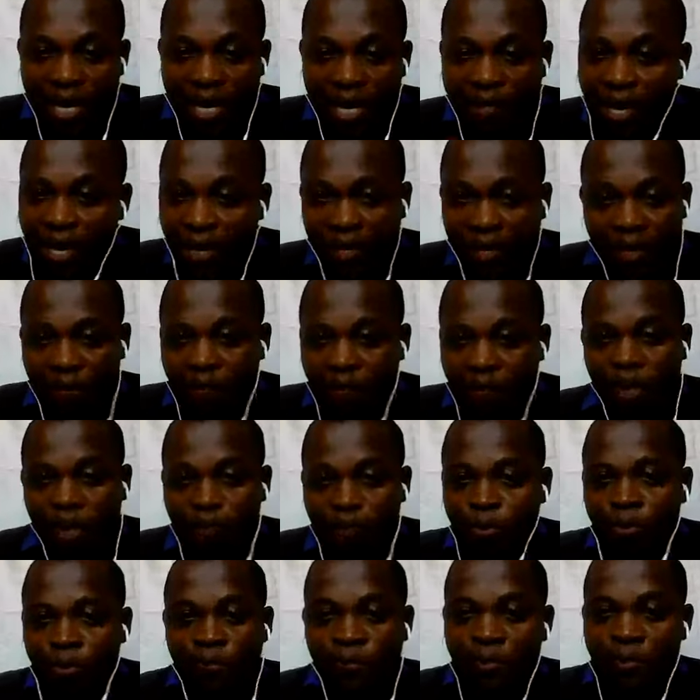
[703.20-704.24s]
Blaming other
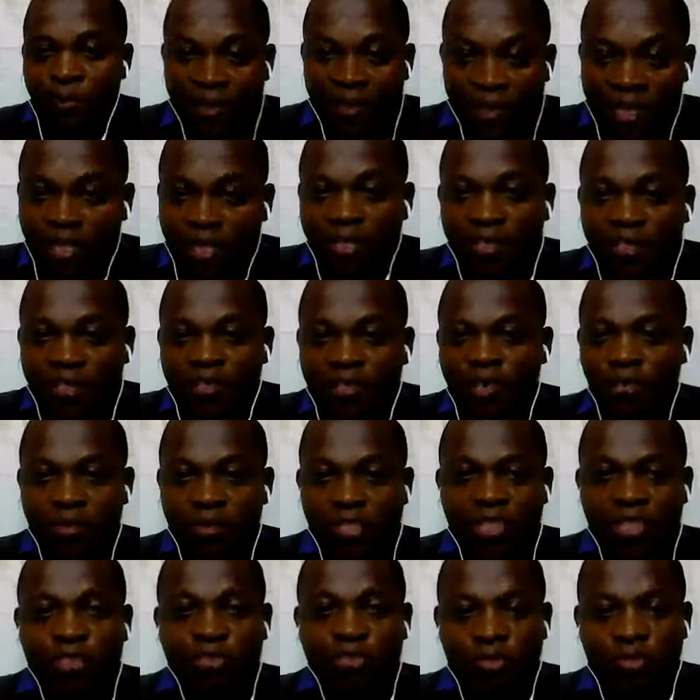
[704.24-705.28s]
people for
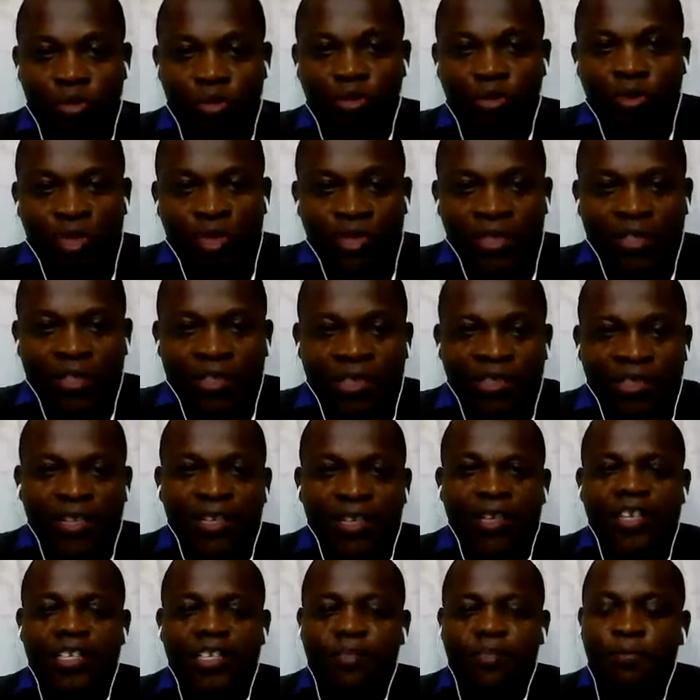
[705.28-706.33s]
things you did wrong
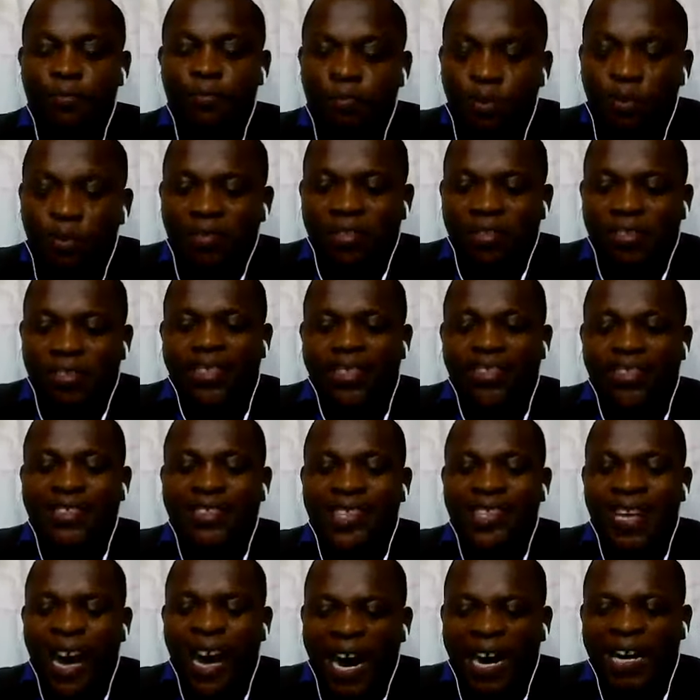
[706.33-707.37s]
is both
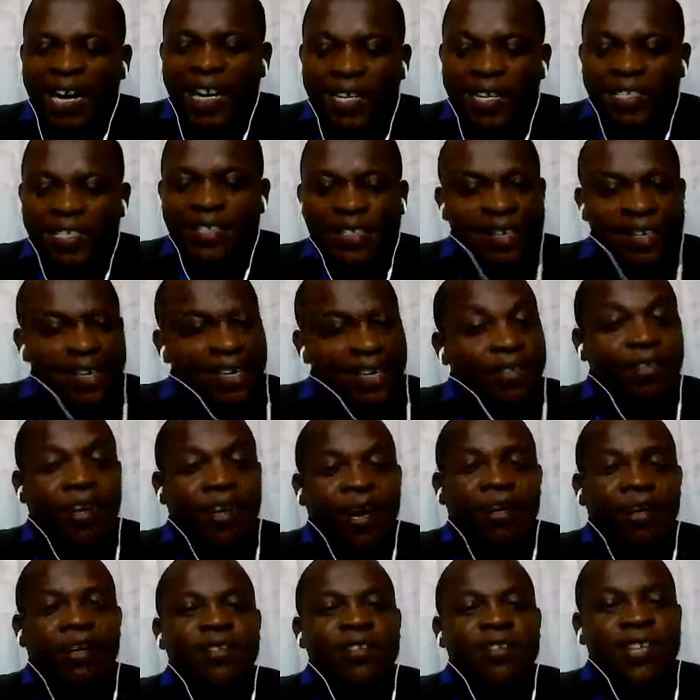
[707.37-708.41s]
dishonest
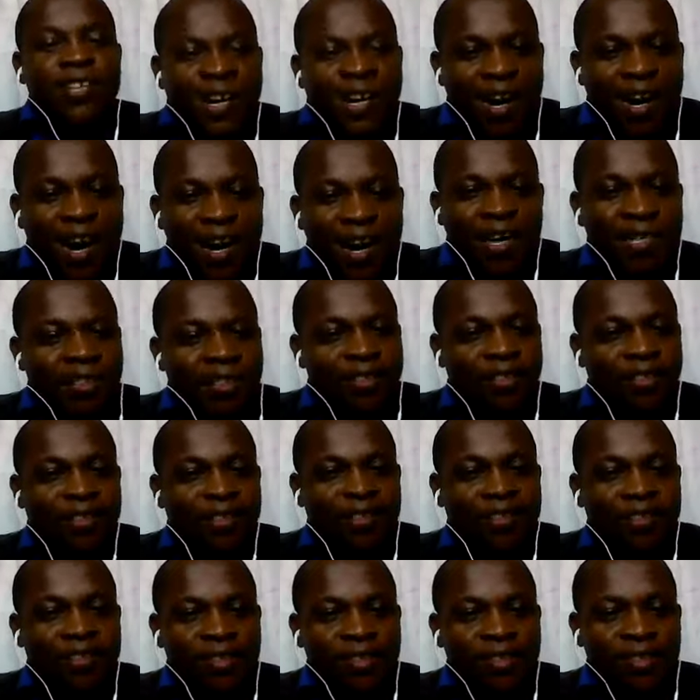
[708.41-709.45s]
and unkind.
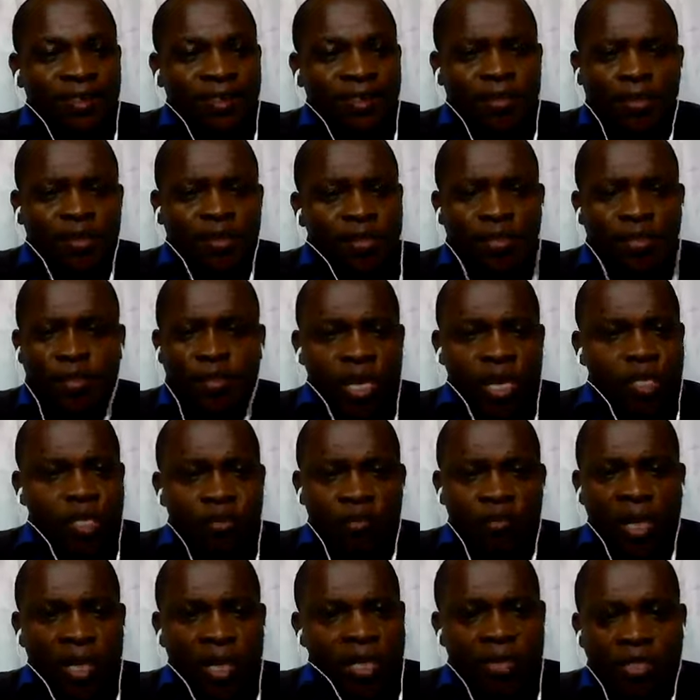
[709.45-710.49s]
Don't
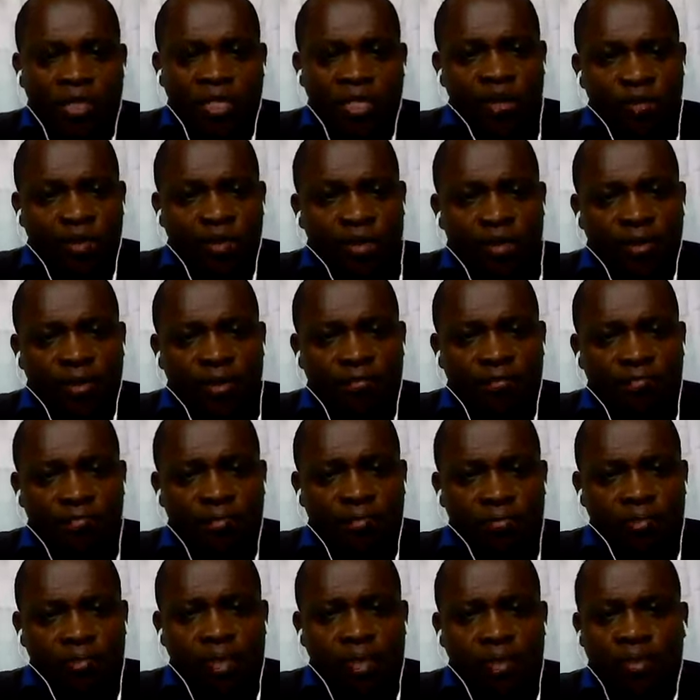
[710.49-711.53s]
try to make excuses,
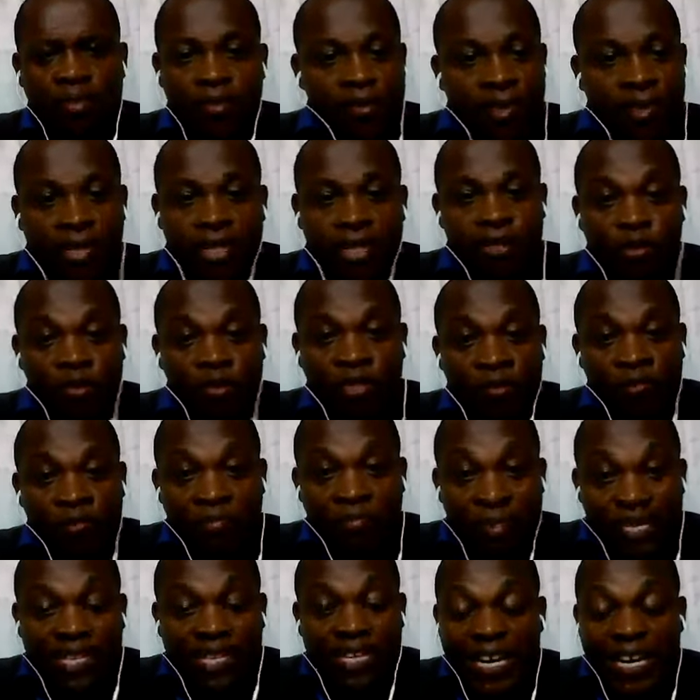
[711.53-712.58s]
they
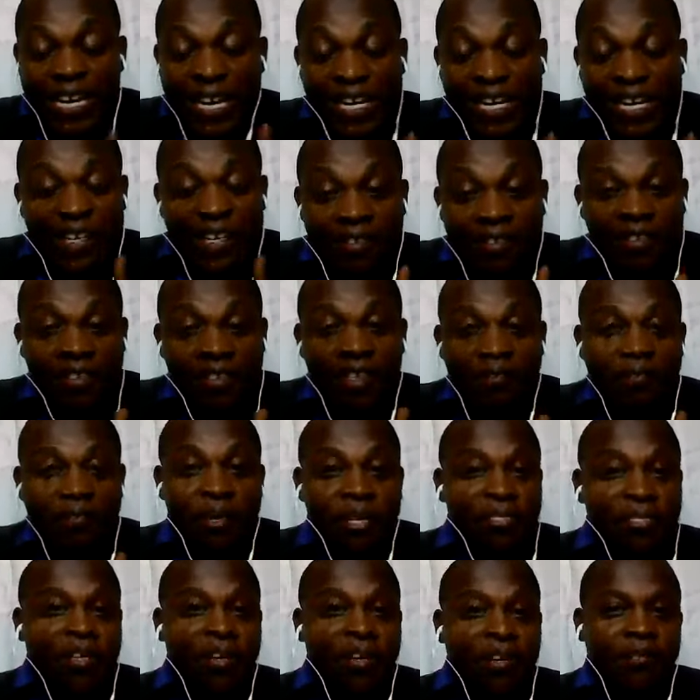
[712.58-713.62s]
don't make
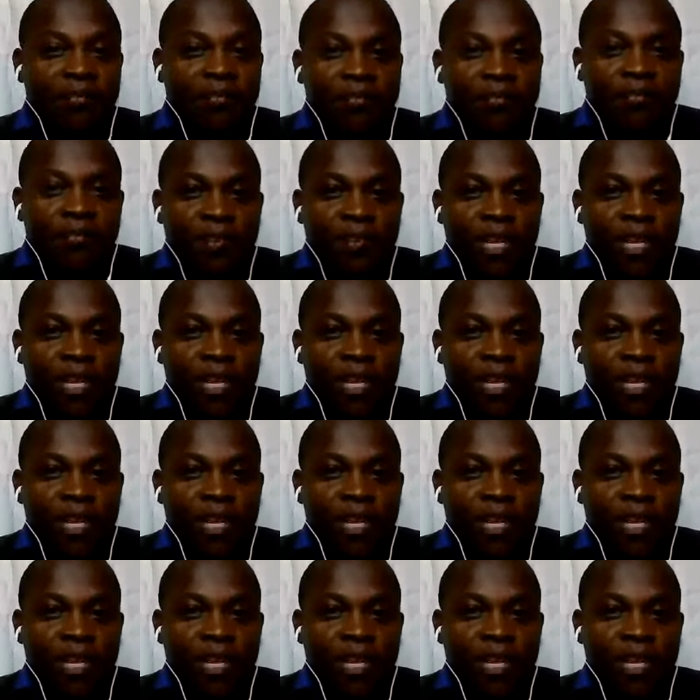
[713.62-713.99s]
anything better.